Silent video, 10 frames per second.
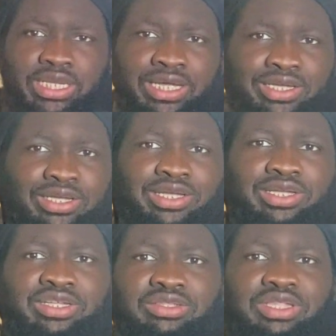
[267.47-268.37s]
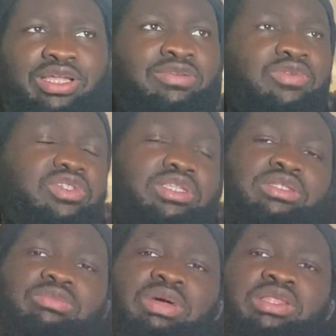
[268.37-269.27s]
Like, then, obviously,
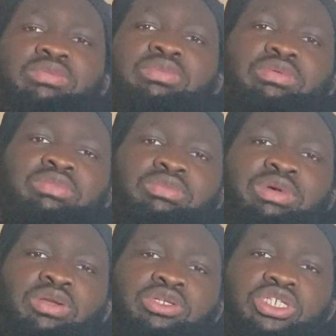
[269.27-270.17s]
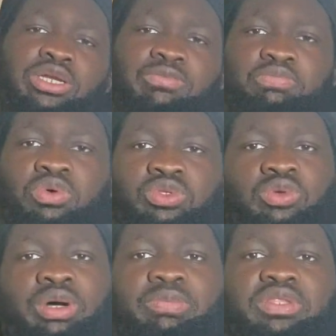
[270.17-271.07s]
man are trying to pull
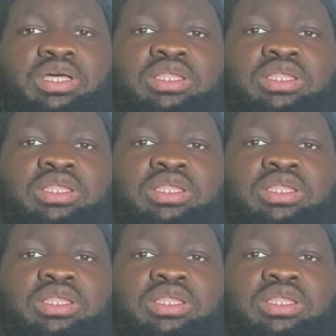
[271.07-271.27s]
you up and that.